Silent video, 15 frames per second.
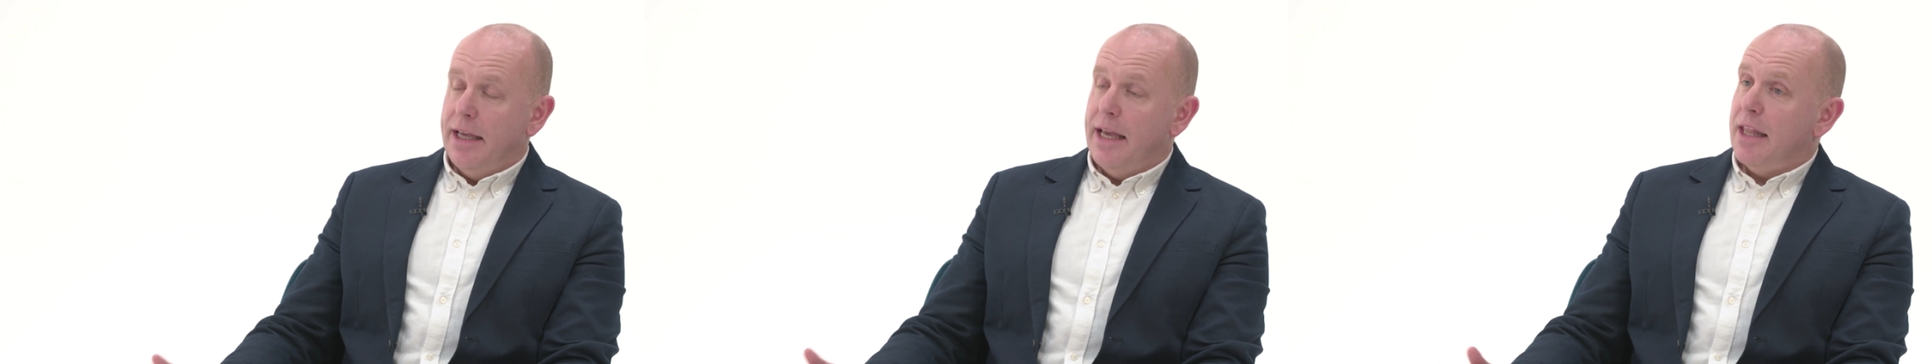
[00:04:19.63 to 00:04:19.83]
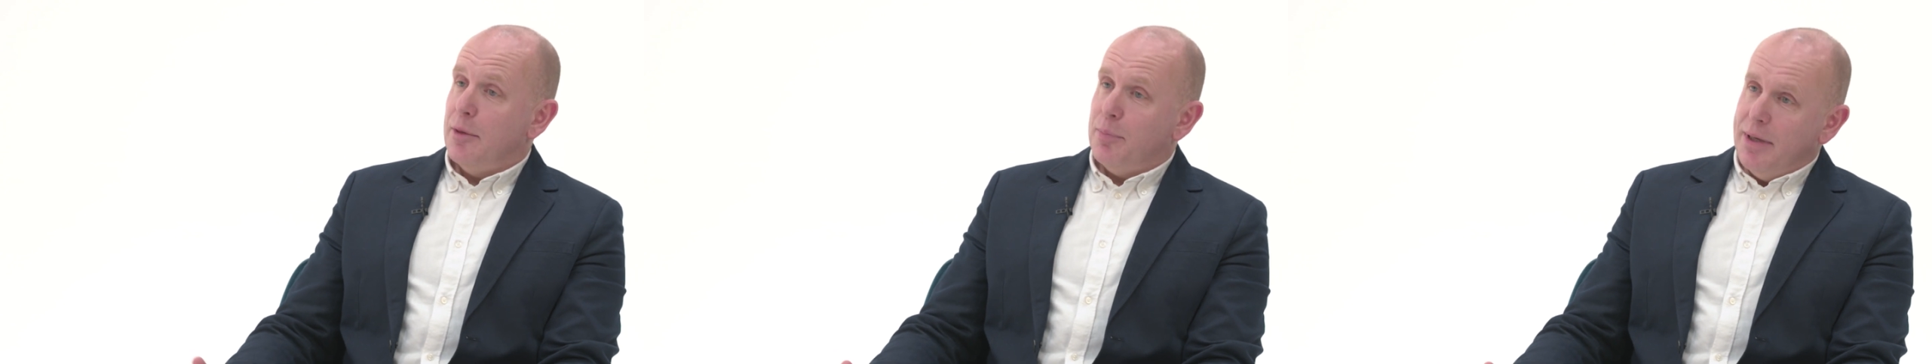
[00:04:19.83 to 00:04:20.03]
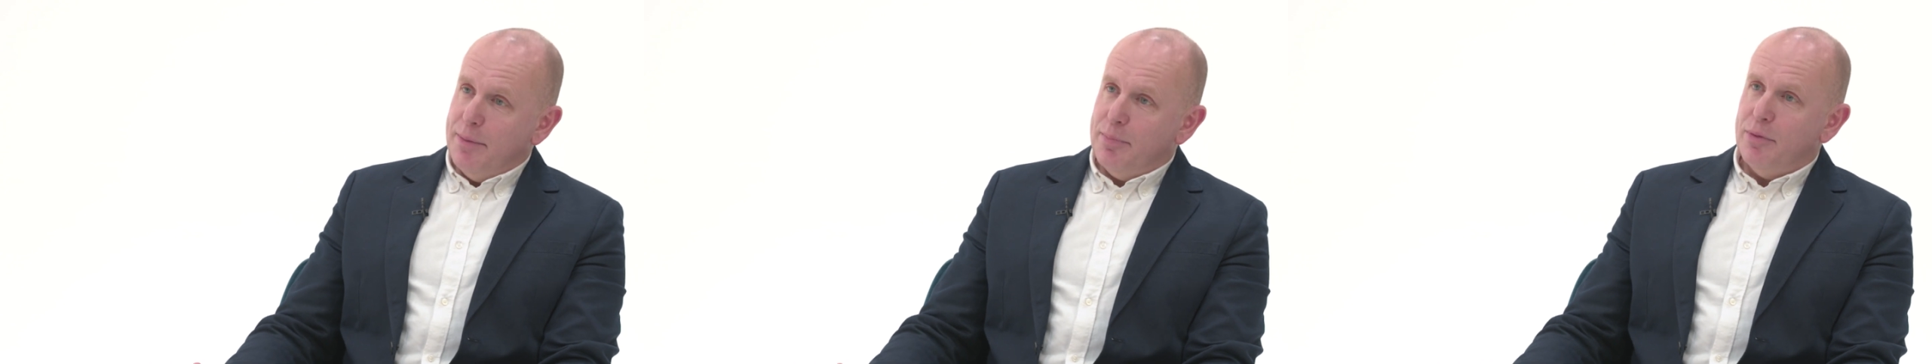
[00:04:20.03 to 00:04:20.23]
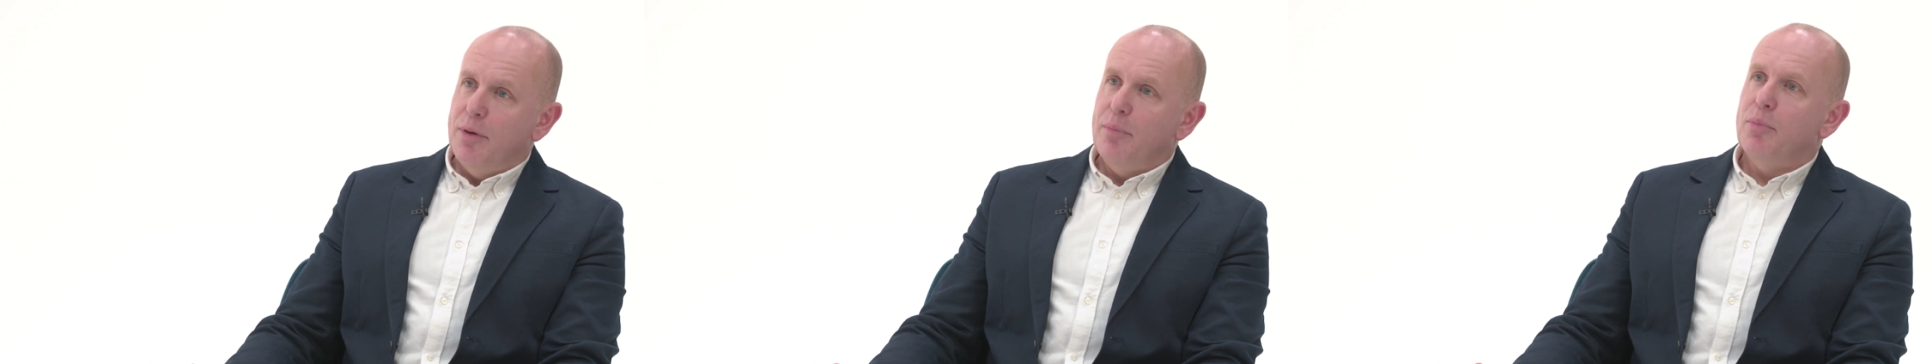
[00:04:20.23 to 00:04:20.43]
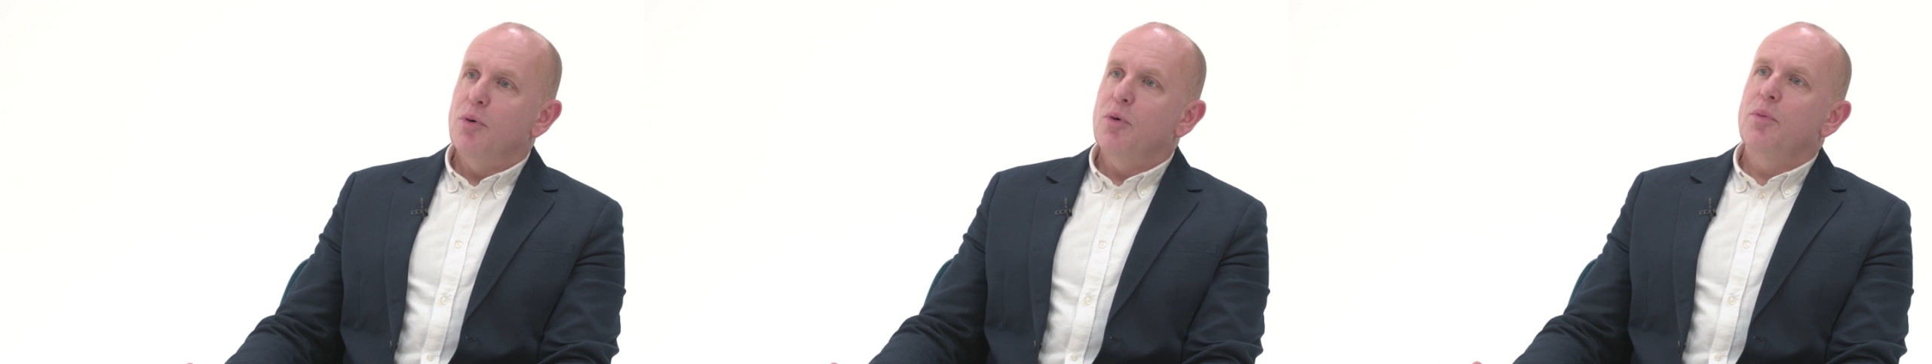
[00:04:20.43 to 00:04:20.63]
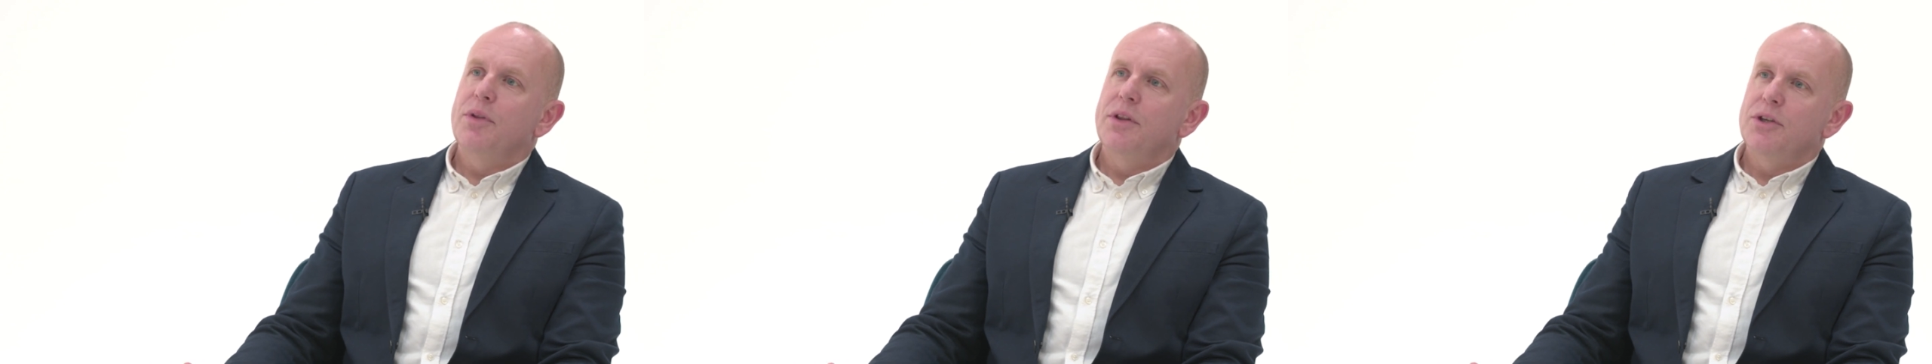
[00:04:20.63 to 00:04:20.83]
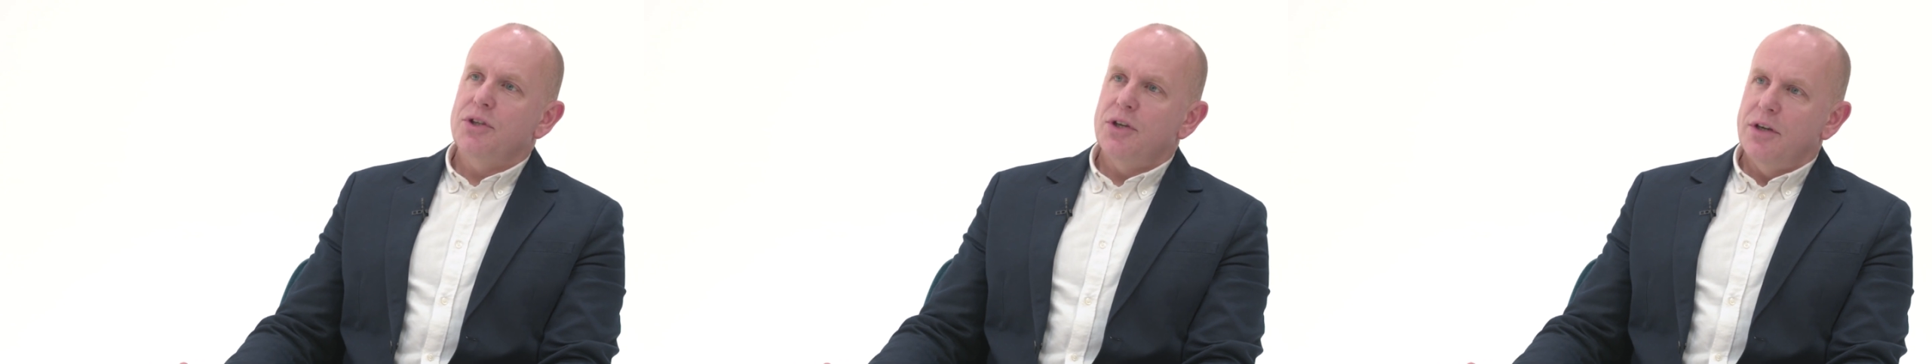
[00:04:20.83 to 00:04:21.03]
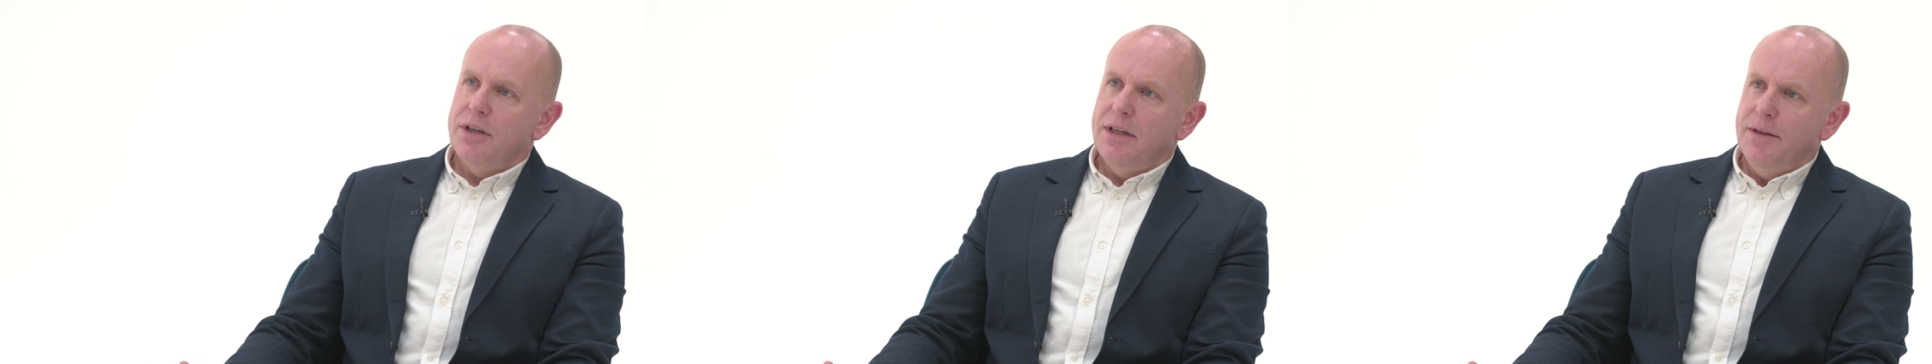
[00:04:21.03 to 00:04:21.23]
get the people on board with the
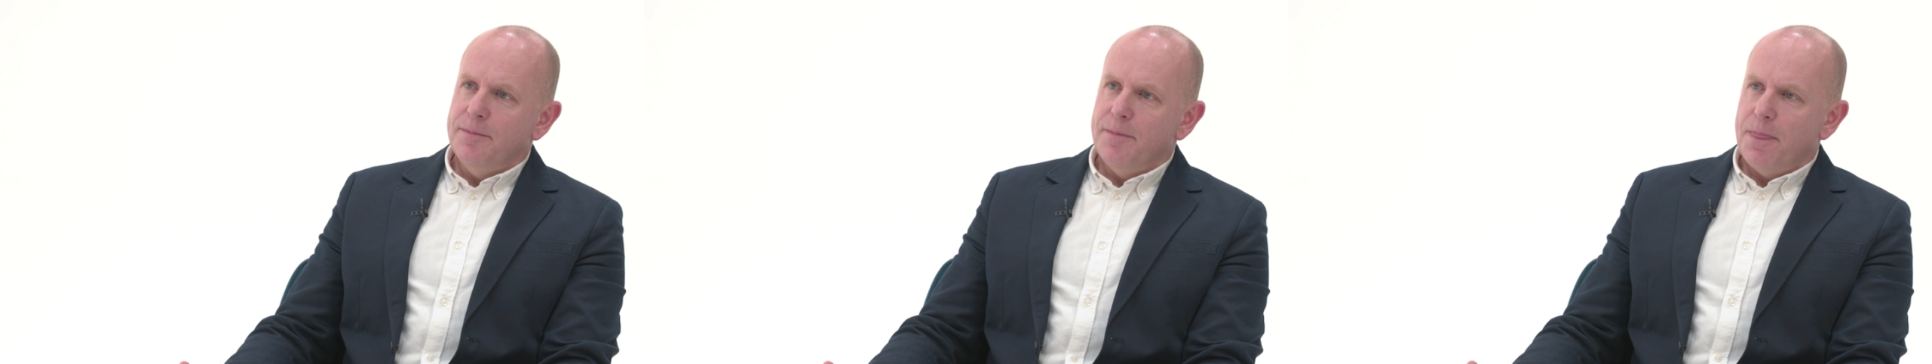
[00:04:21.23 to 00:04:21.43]
journey.